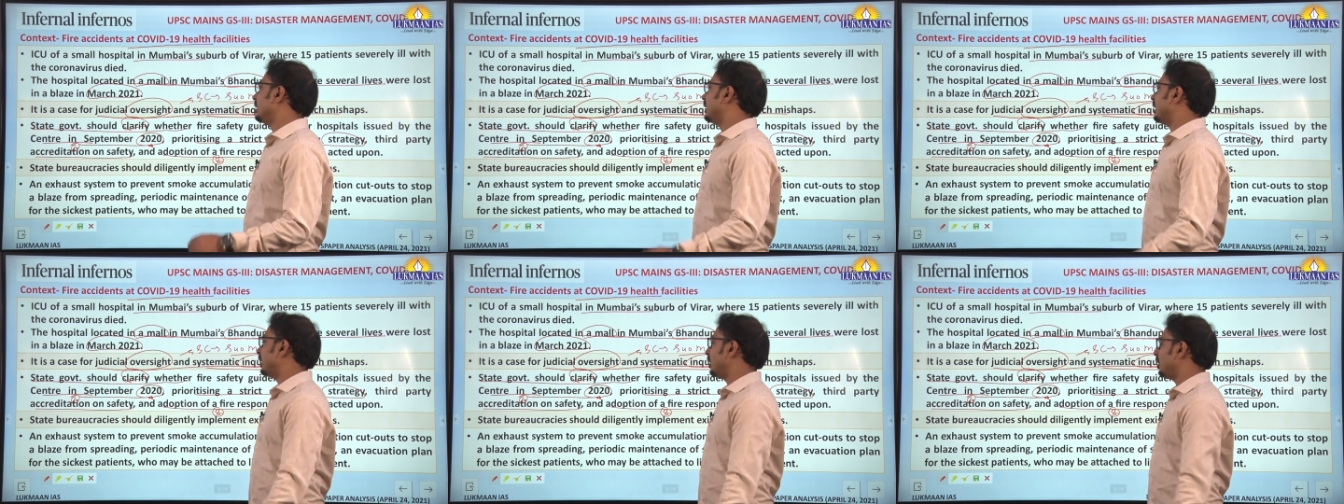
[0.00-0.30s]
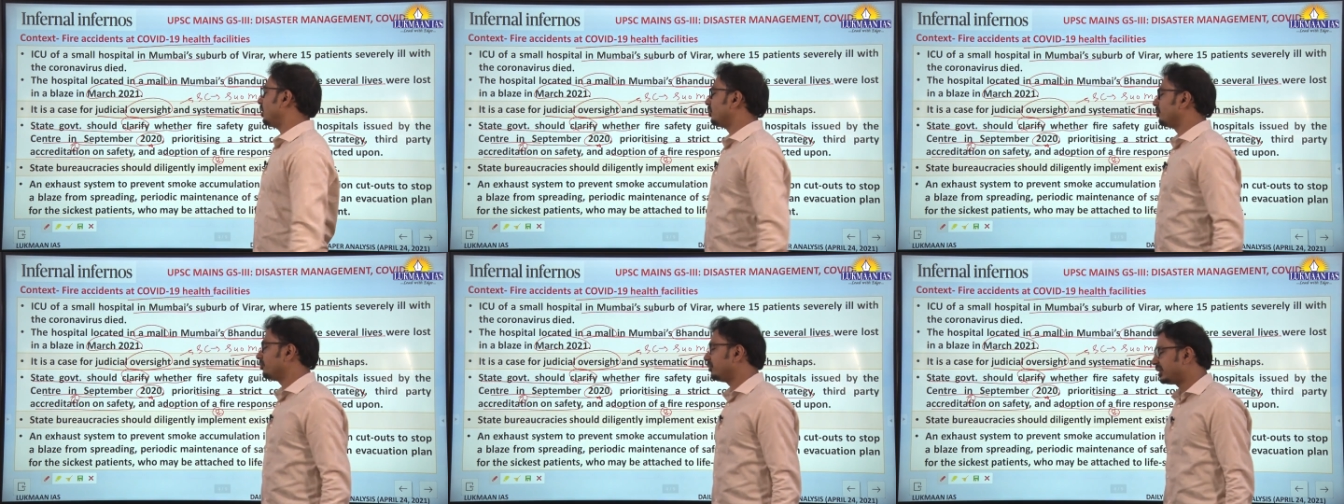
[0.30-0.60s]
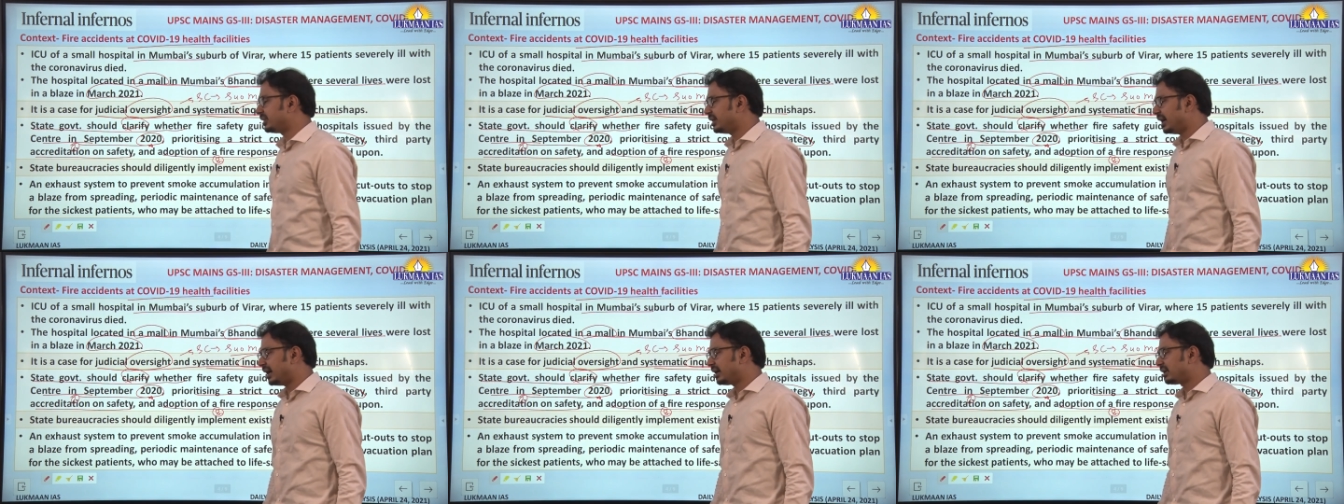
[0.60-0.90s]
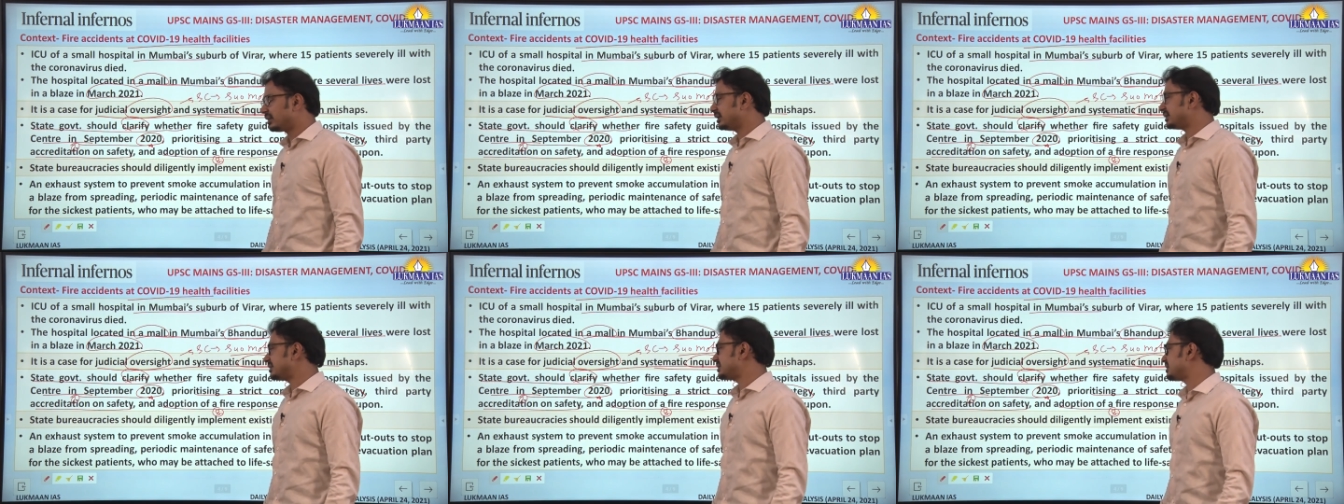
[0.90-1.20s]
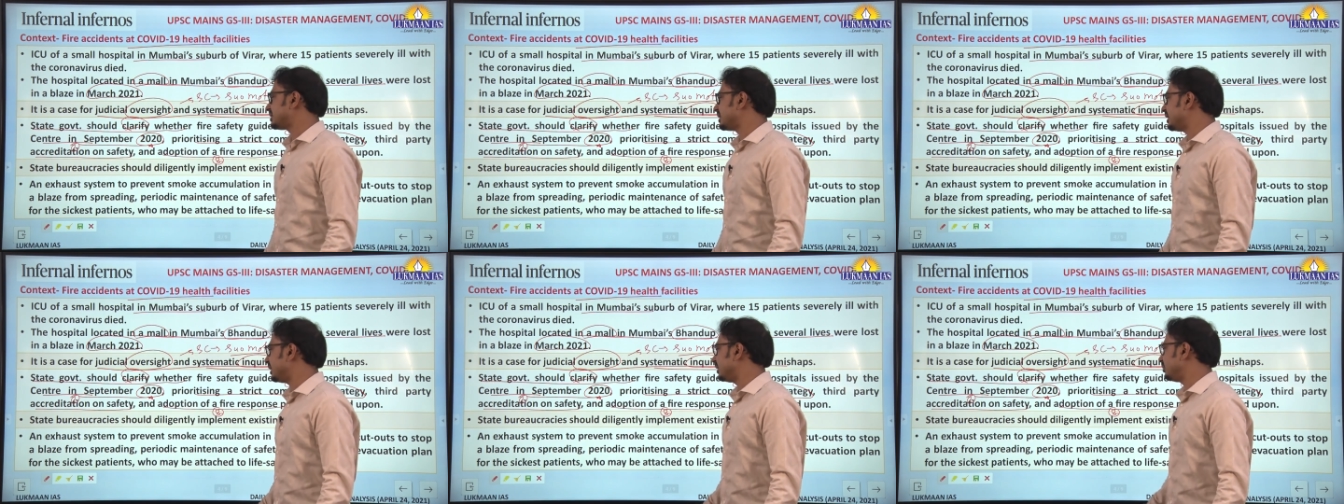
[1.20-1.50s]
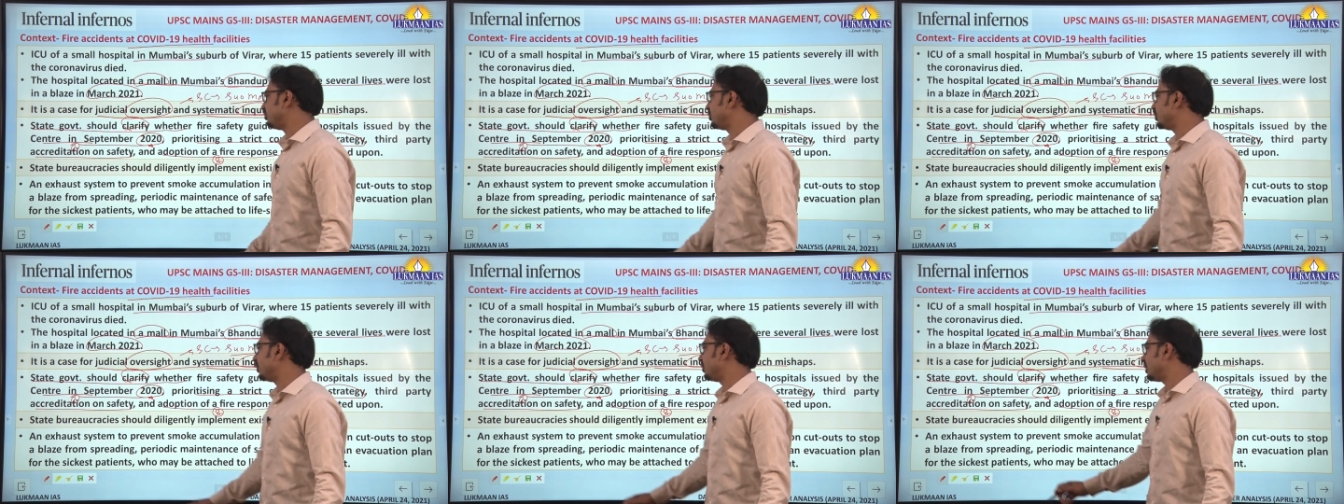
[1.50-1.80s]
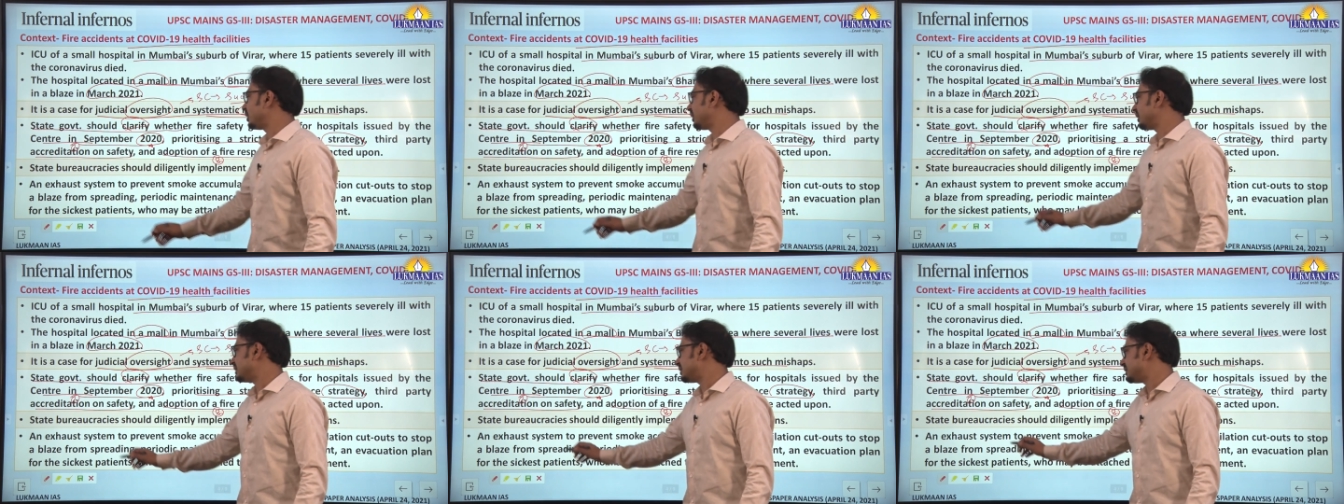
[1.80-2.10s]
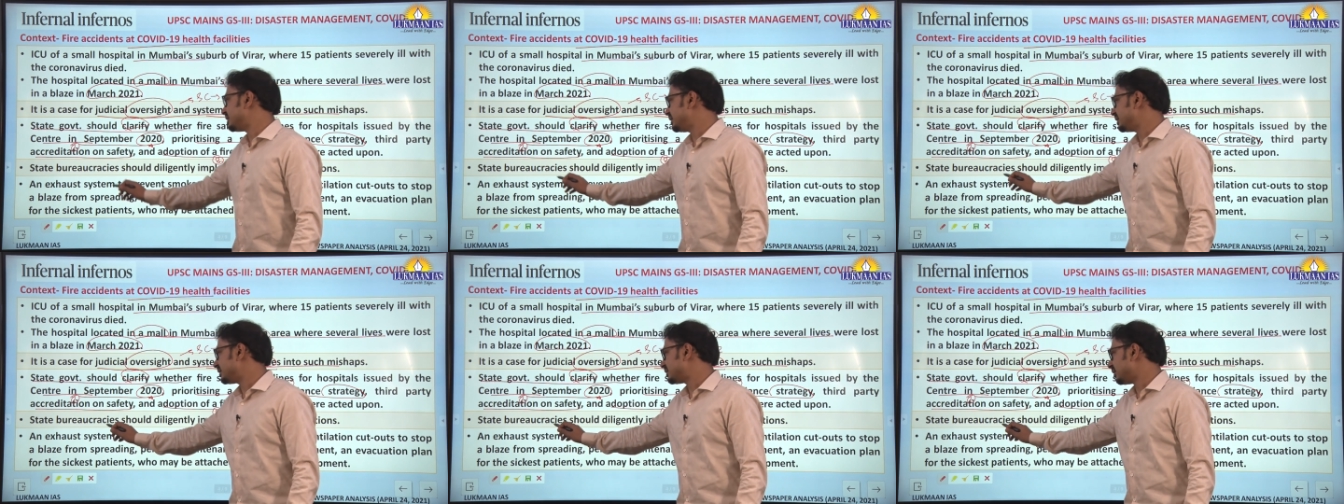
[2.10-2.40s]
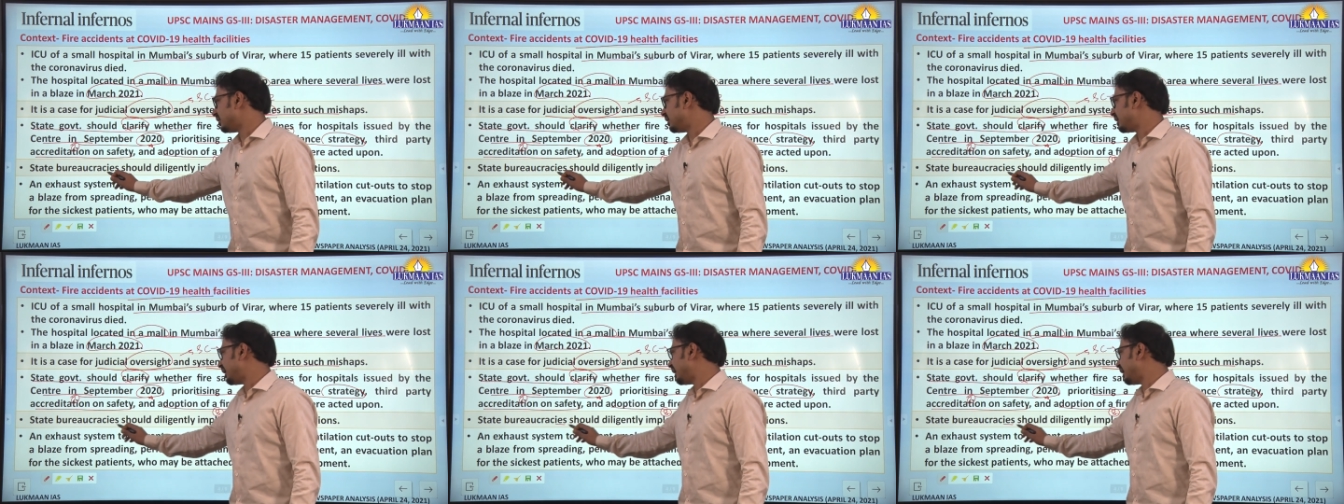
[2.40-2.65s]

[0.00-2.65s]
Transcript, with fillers: Along with that, the state bureaucracies or